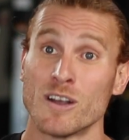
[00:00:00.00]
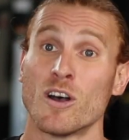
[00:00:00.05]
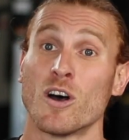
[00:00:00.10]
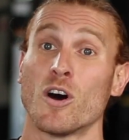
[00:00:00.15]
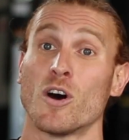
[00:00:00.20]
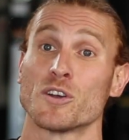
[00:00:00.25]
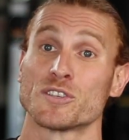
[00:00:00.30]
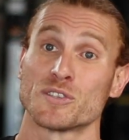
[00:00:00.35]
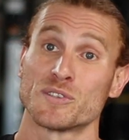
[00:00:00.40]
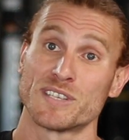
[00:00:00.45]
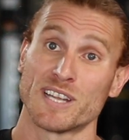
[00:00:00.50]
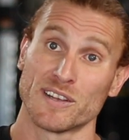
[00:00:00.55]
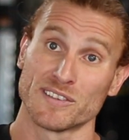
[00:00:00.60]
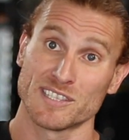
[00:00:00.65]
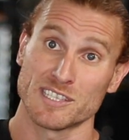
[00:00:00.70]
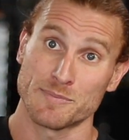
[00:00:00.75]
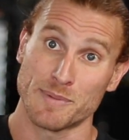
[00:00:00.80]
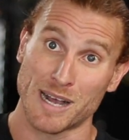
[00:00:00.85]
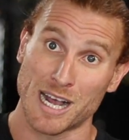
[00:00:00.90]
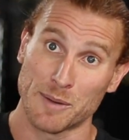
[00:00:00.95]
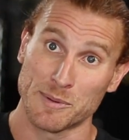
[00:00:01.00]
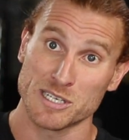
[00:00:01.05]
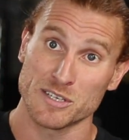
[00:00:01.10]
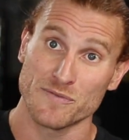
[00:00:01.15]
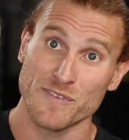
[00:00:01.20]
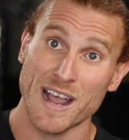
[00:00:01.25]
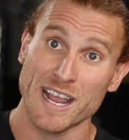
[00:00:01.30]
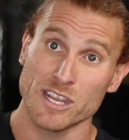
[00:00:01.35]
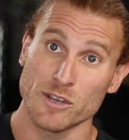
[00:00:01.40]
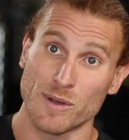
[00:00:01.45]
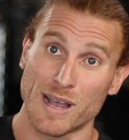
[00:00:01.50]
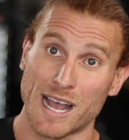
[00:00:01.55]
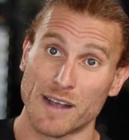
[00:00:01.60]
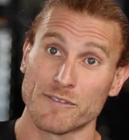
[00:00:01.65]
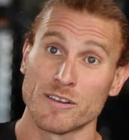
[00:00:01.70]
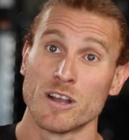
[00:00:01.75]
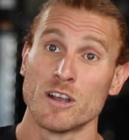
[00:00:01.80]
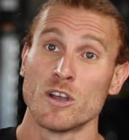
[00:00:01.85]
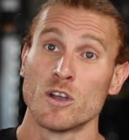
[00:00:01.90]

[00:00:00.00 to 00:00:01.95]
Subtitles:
also tells us about how much fat you have.